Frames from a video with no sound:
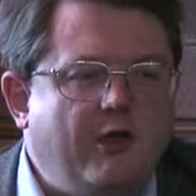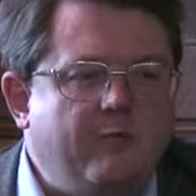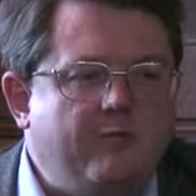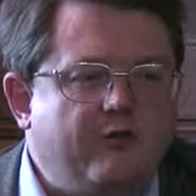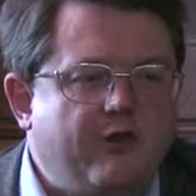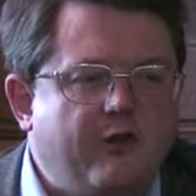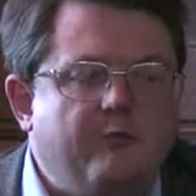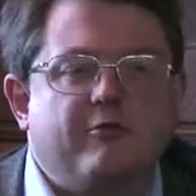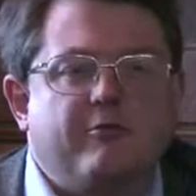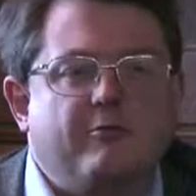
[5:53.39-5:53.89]

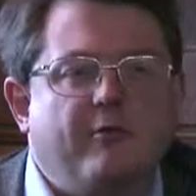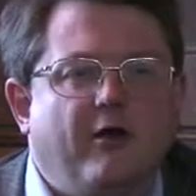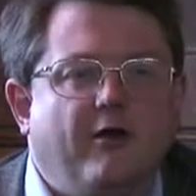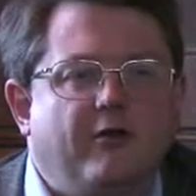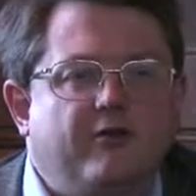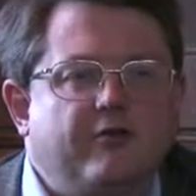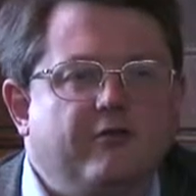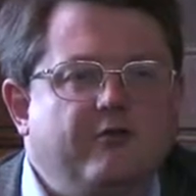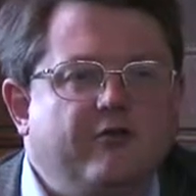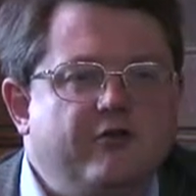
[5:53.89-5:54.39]
some
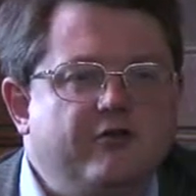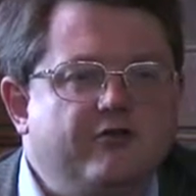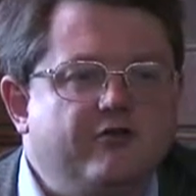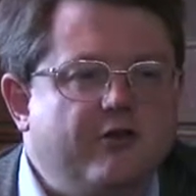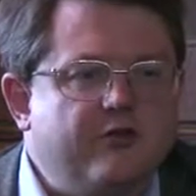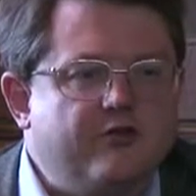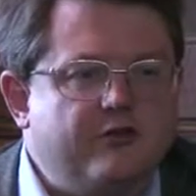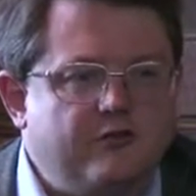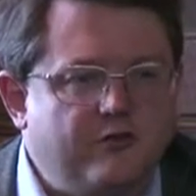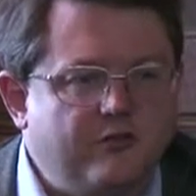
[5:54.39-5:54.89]
sparks of
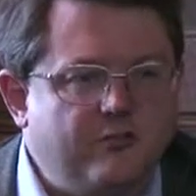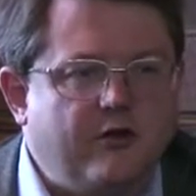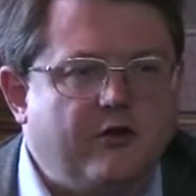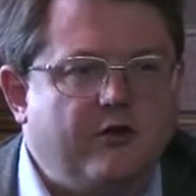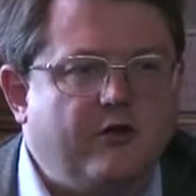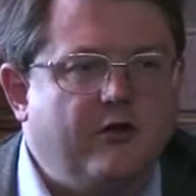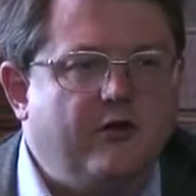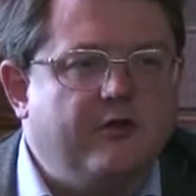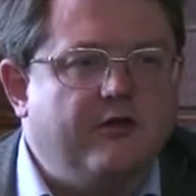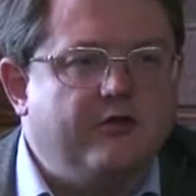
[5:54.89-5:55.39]
interest during my
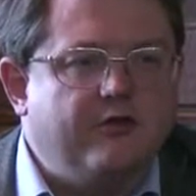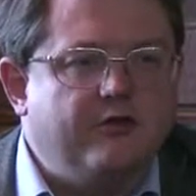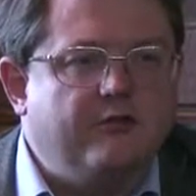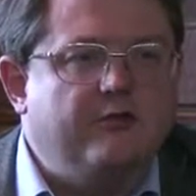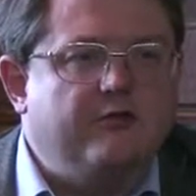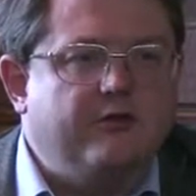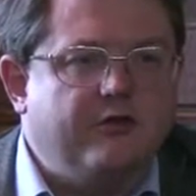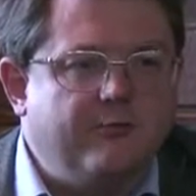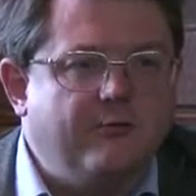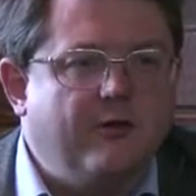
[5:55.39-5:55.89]
colleagues'
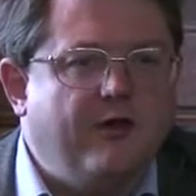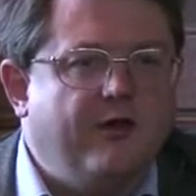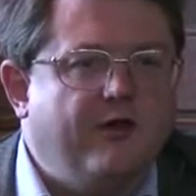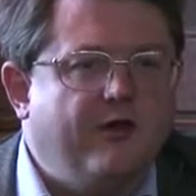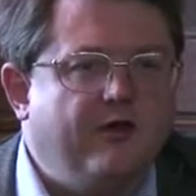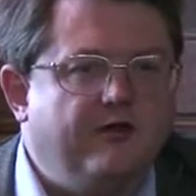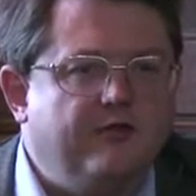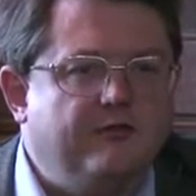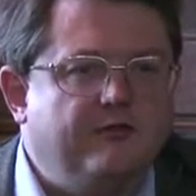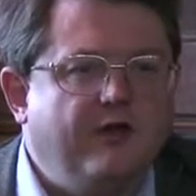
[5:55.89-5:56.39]
talks and my
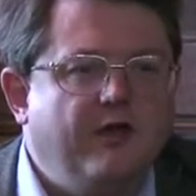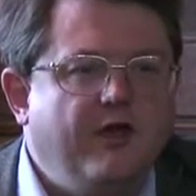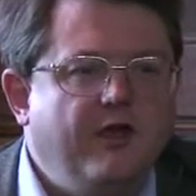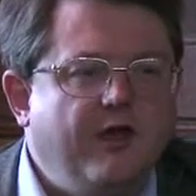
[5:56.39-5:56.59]
own.